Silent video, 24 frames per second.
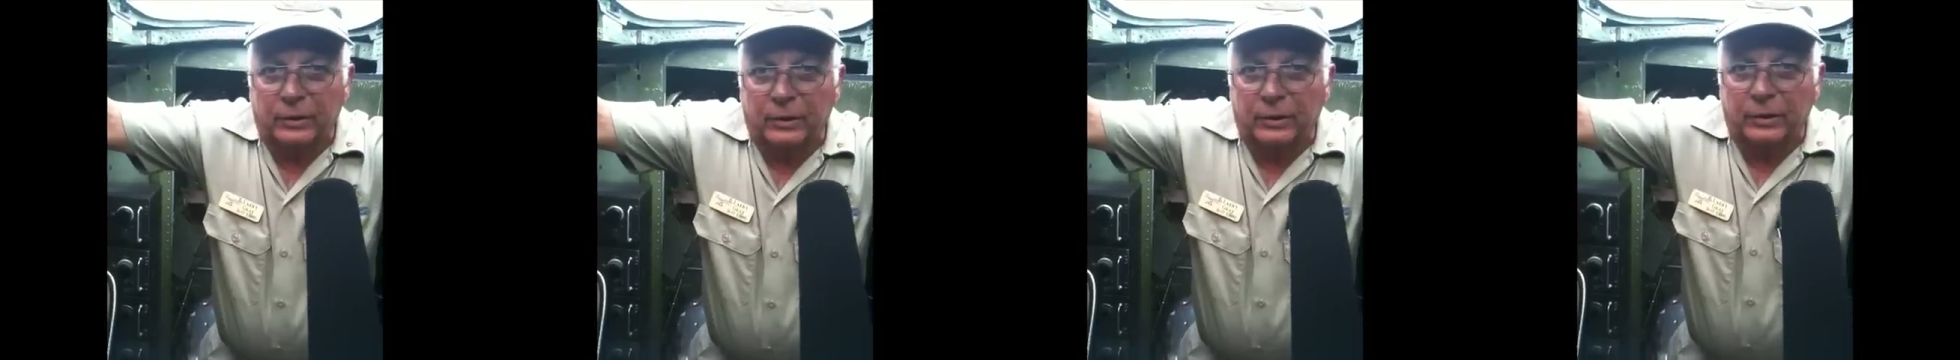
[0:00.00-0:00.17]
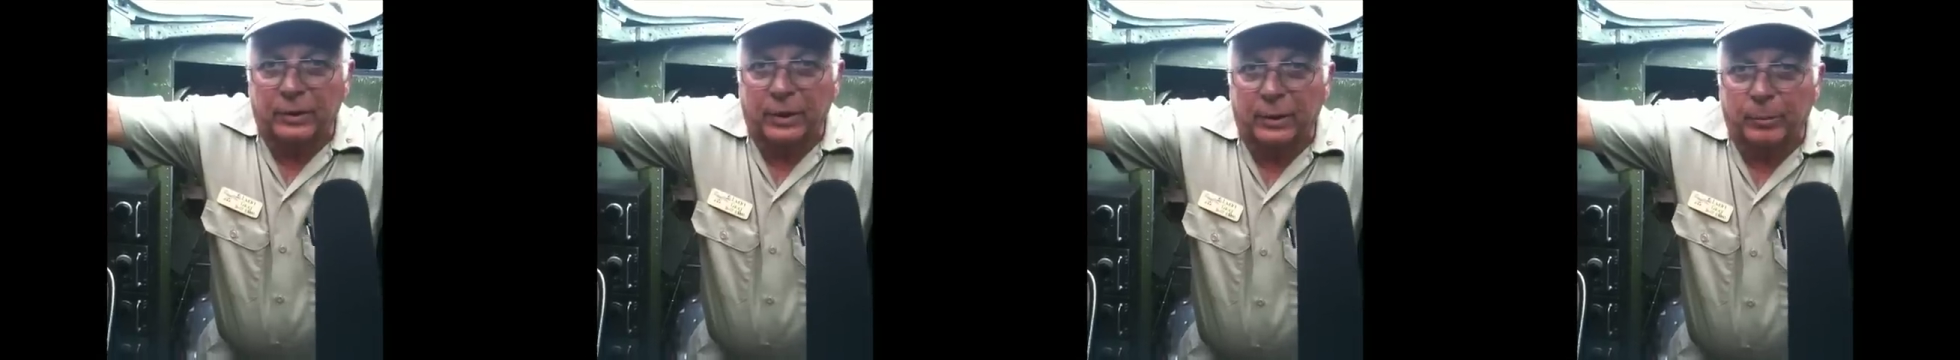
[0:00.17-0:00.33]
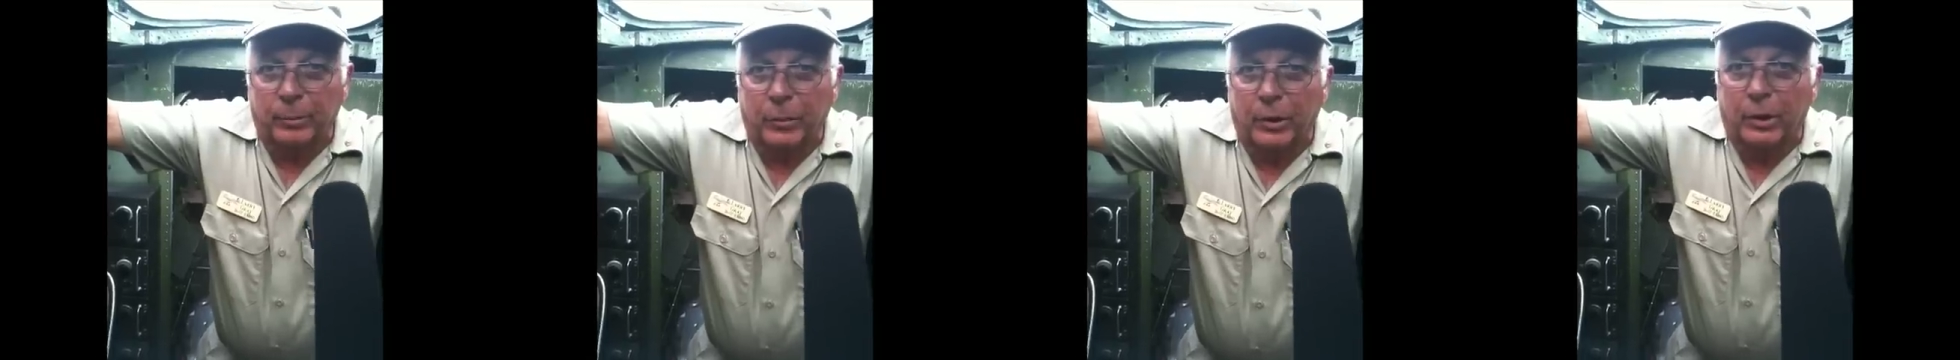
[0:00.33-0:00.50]

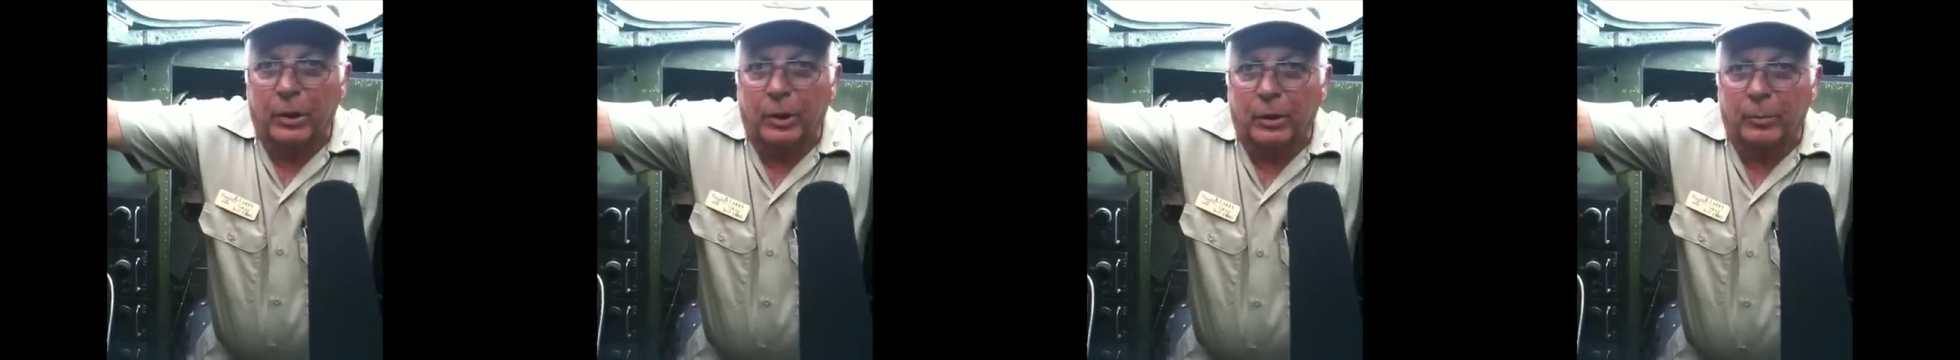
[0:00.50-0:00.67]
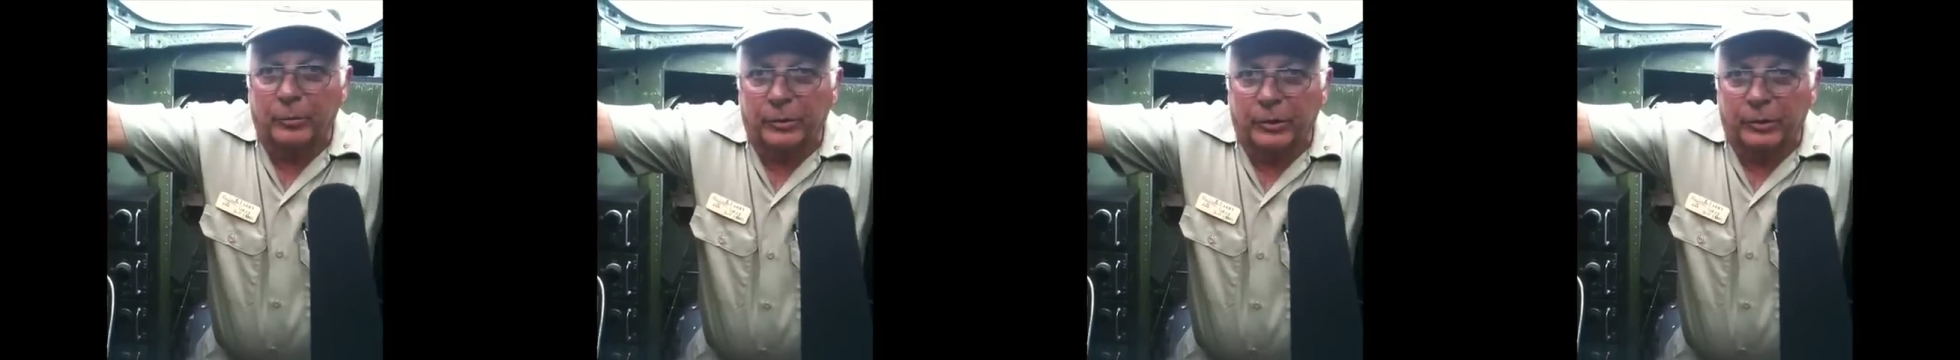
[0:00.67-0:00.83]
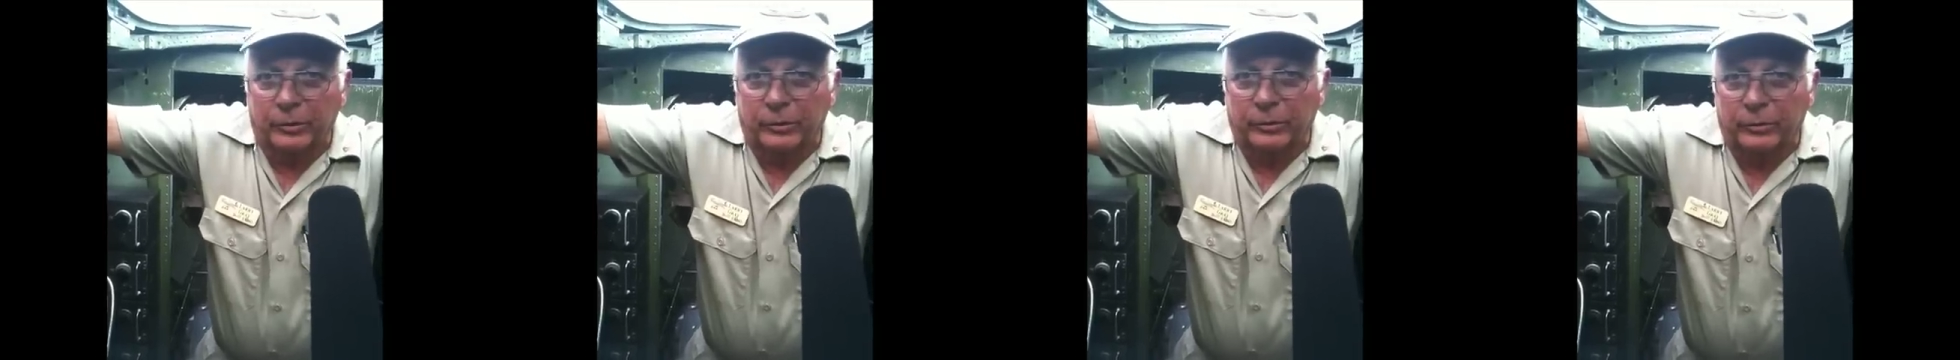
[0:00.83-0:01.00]
They
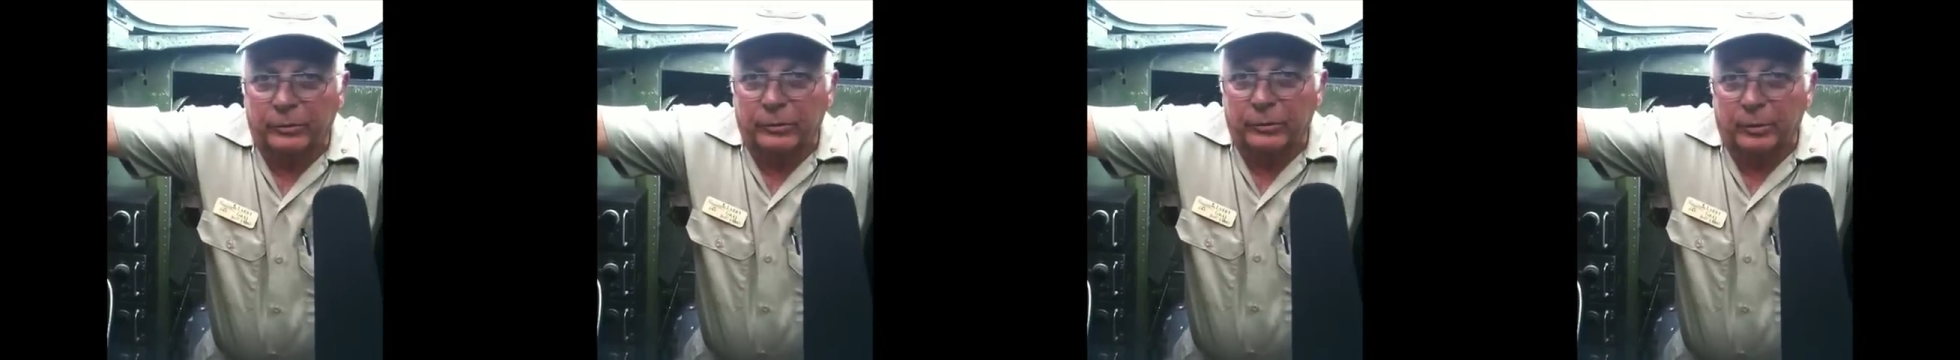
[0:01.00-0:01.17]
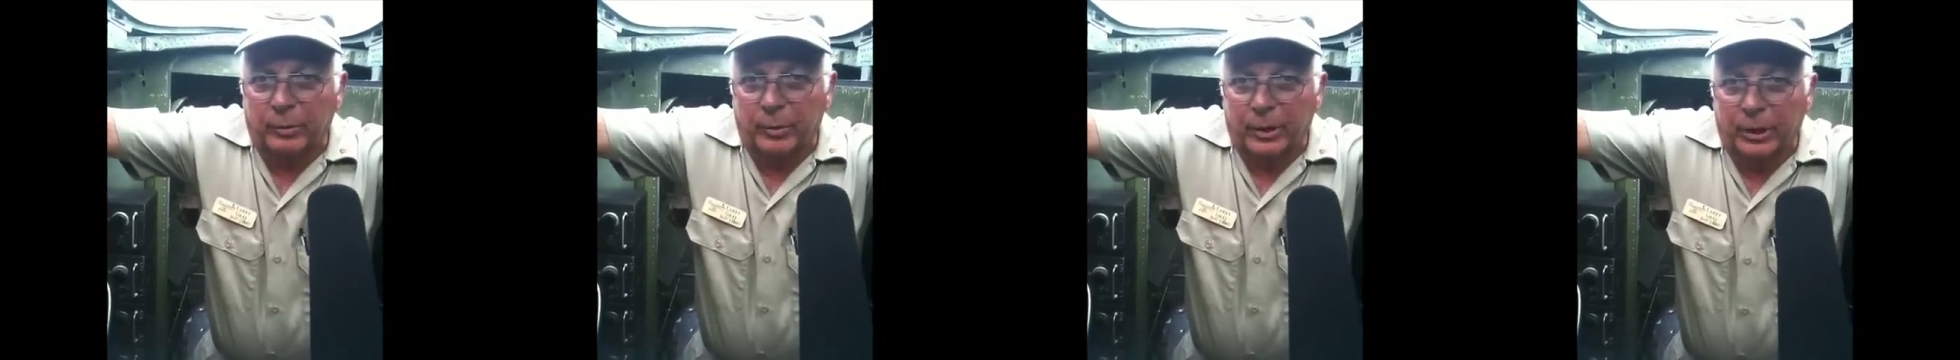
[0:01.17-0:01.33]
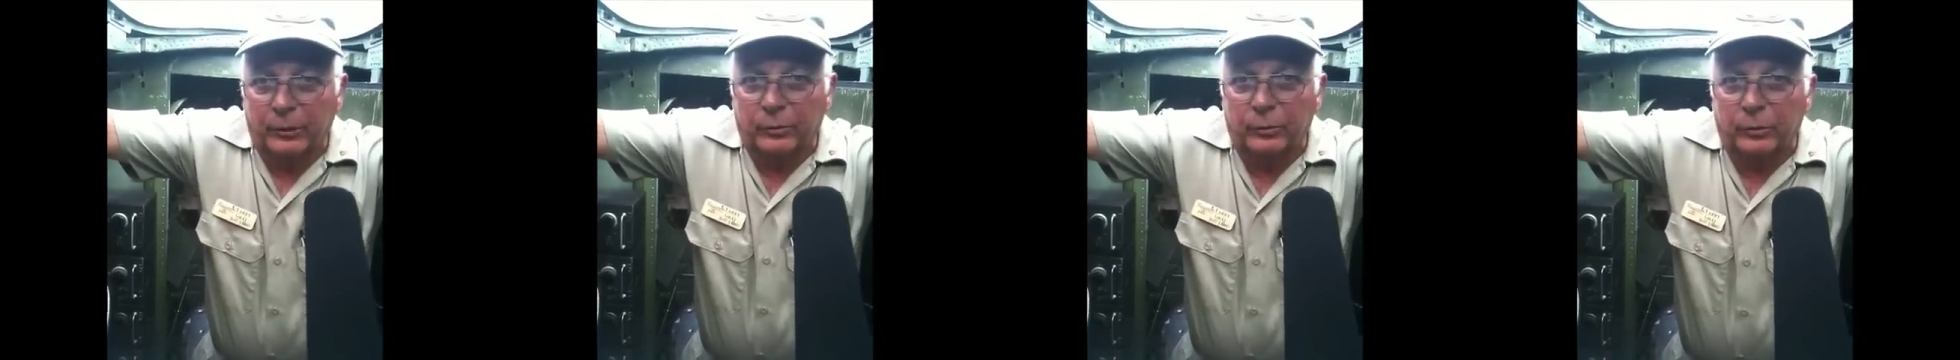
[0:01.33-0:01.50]
bombed at about